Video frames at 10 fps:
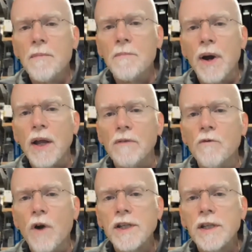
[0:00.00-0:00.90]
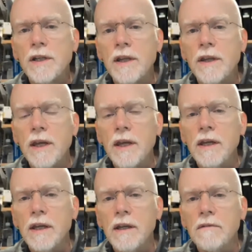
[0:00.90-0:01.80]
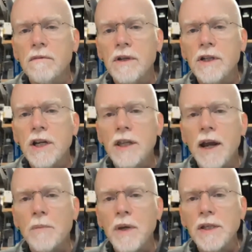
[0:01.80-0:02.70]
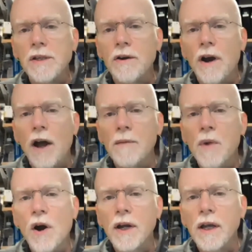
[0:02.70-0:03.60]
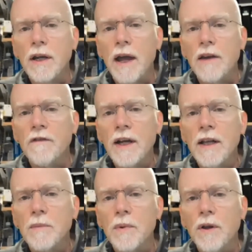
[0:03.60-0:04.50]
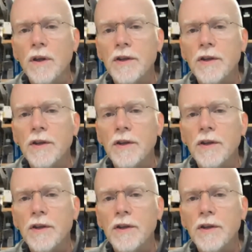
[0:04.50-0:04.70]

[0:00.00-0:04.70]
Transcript: But once the gene therapies are on the market and available,